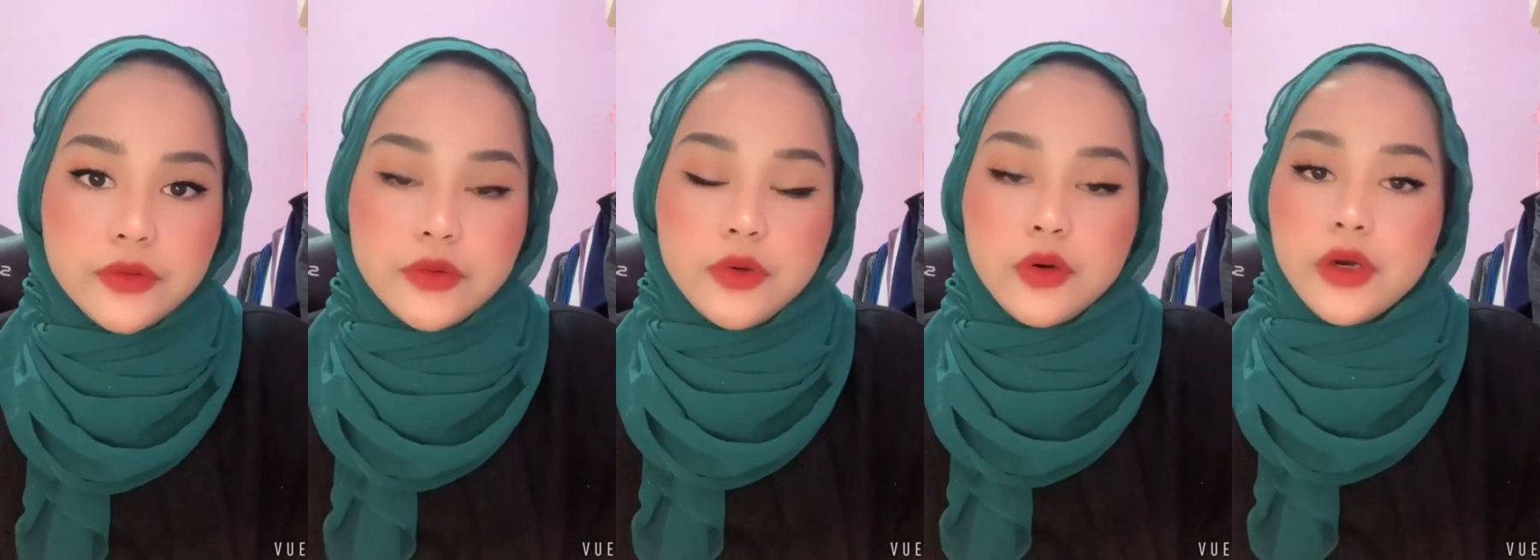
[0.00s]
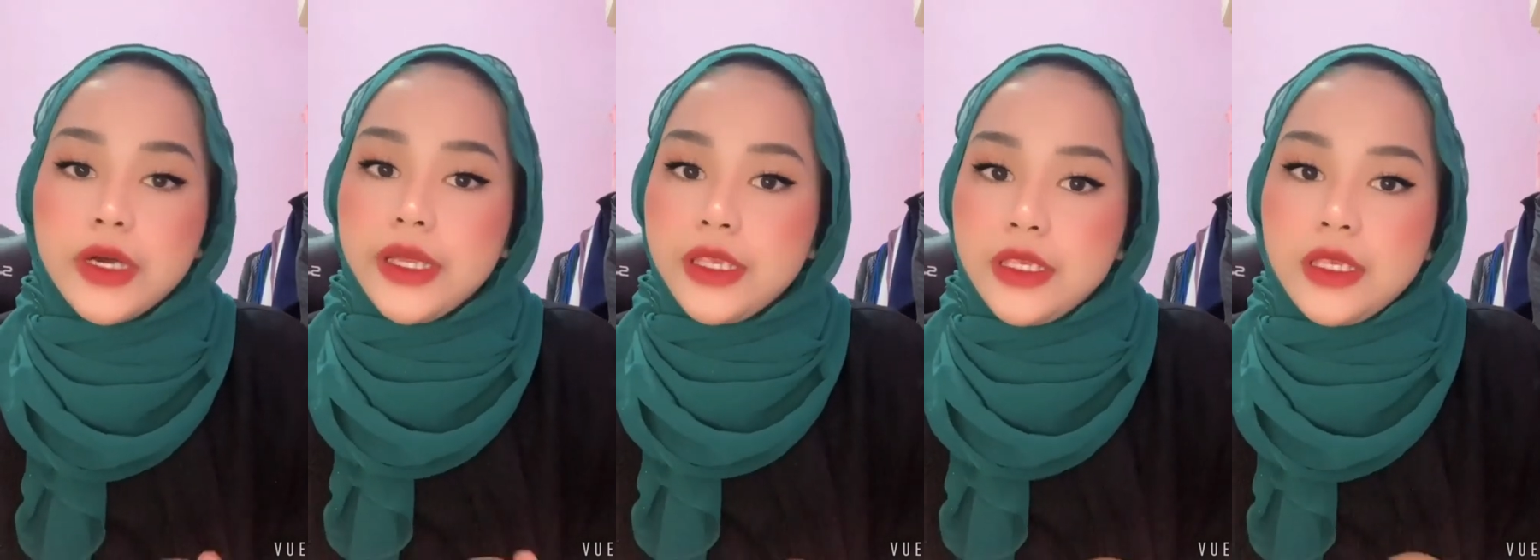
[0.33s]
to go
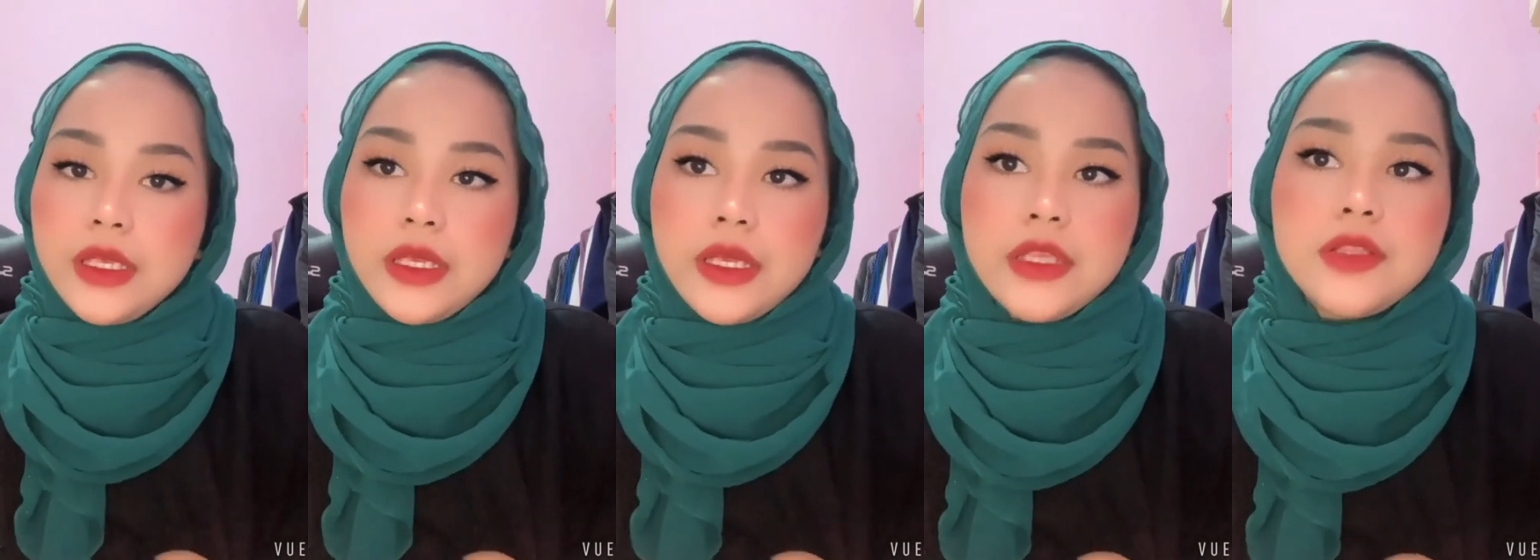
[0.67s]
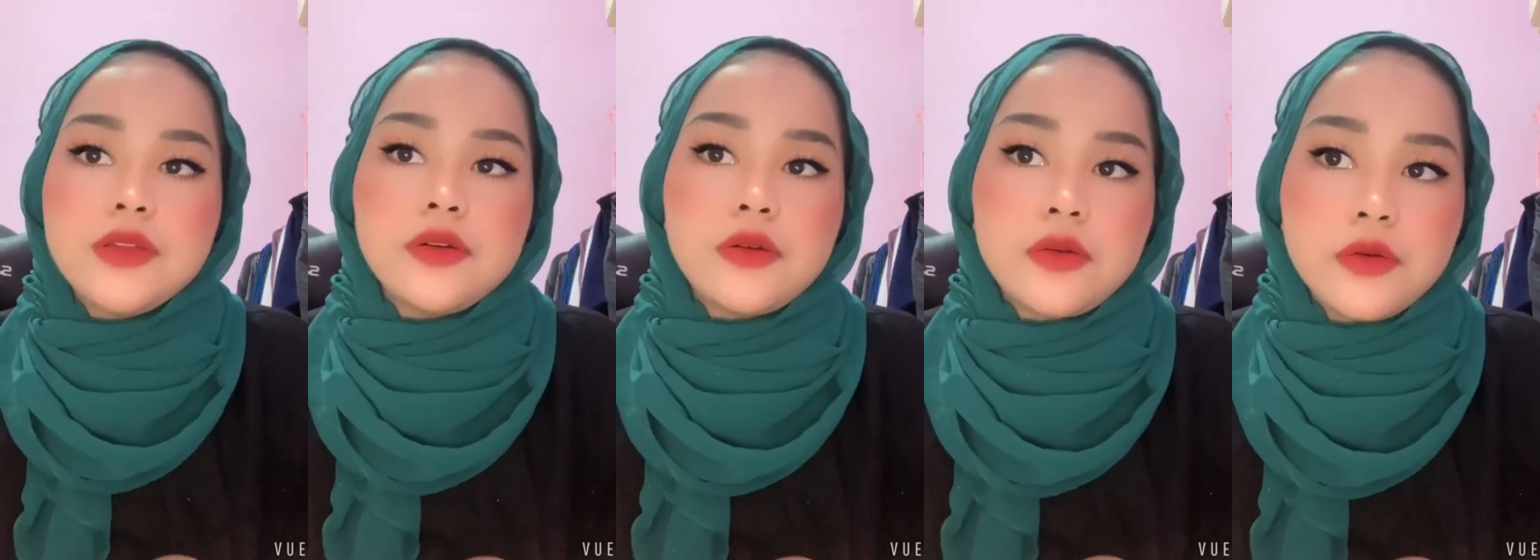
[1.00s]
hiking at
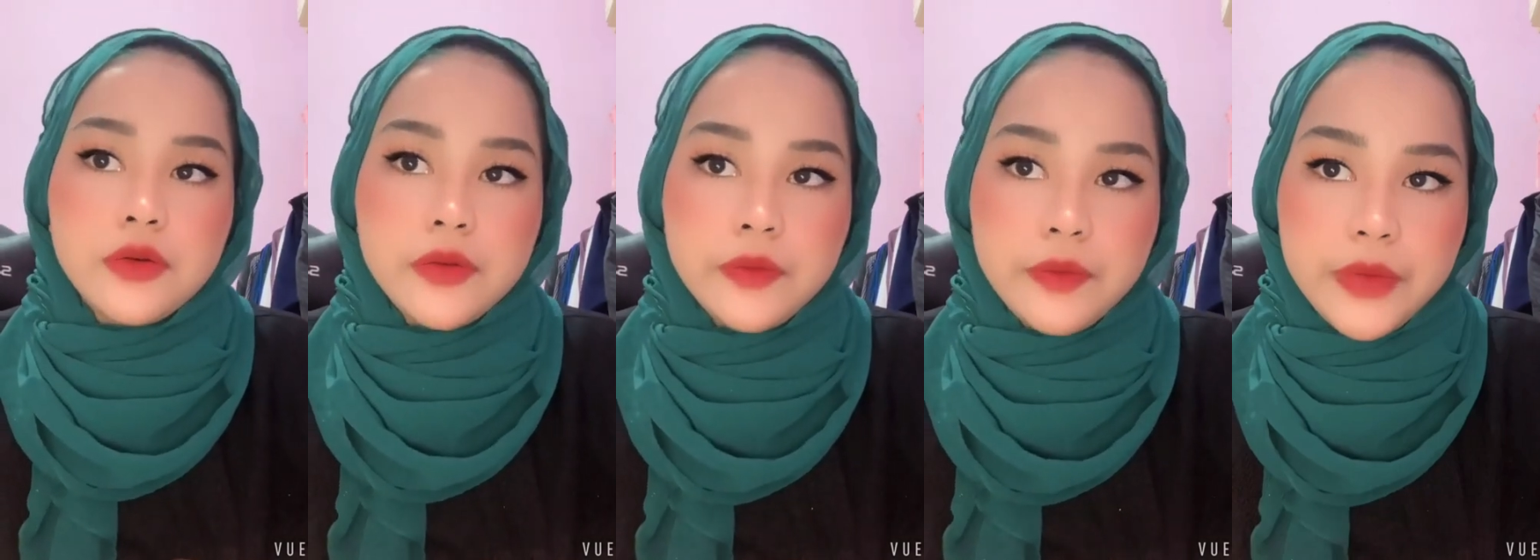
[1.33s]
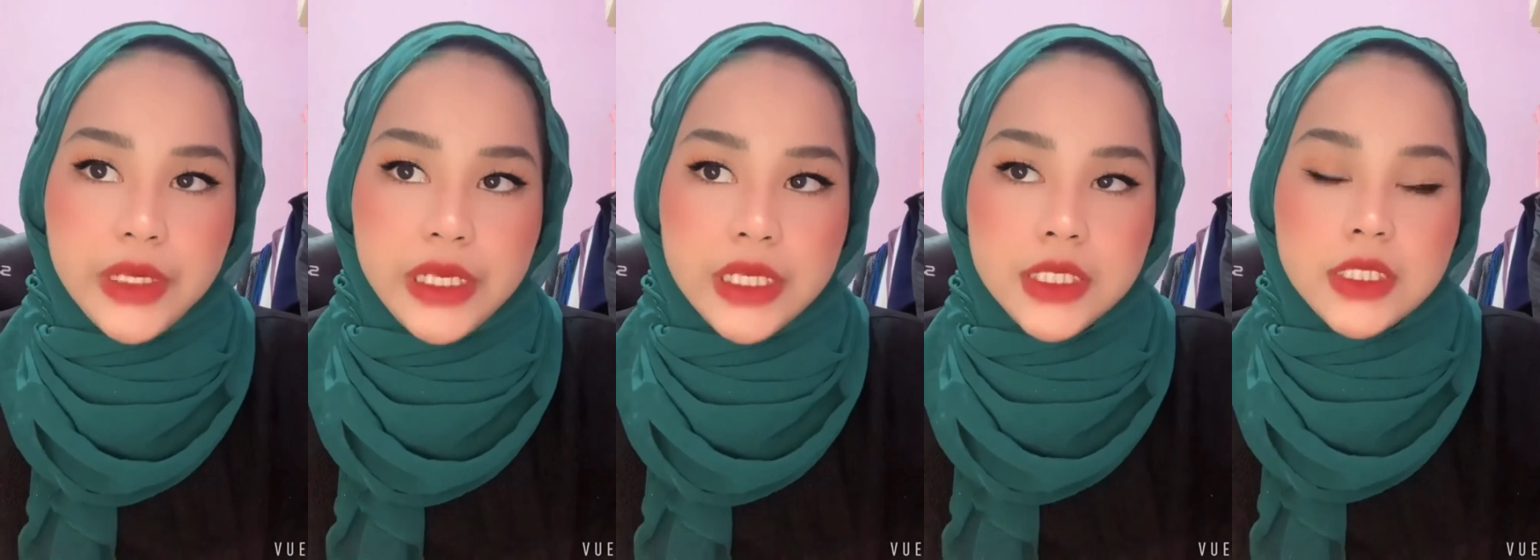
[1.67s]
your own
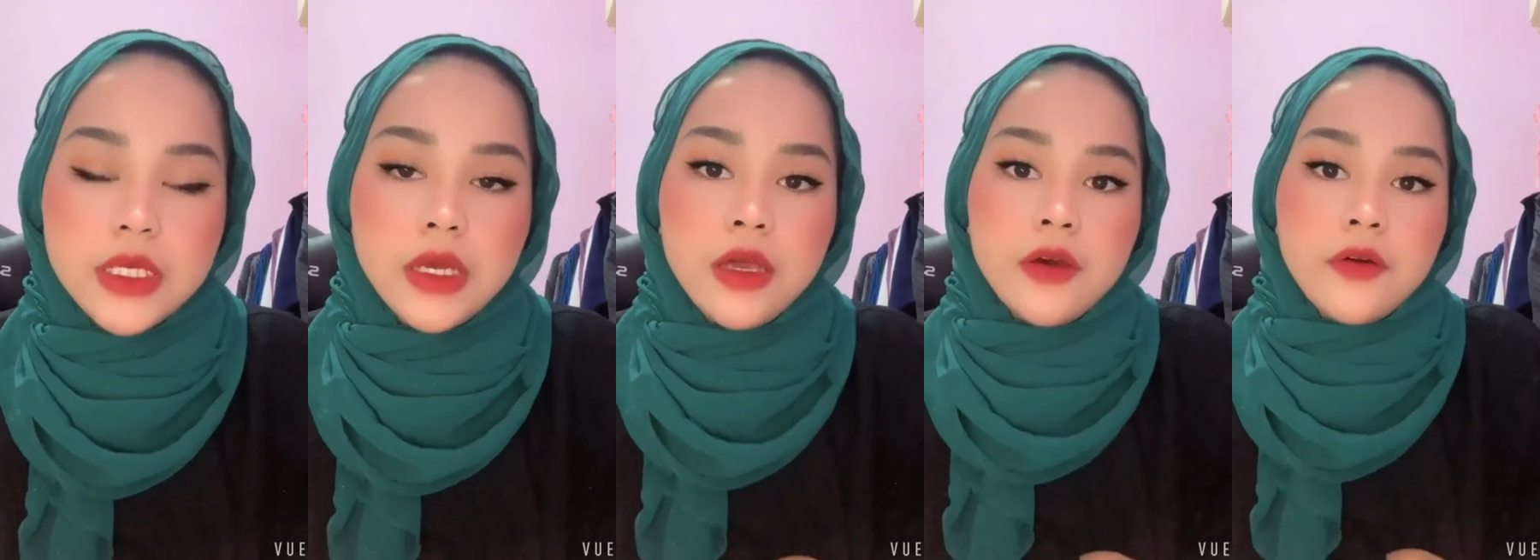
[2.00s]
pace.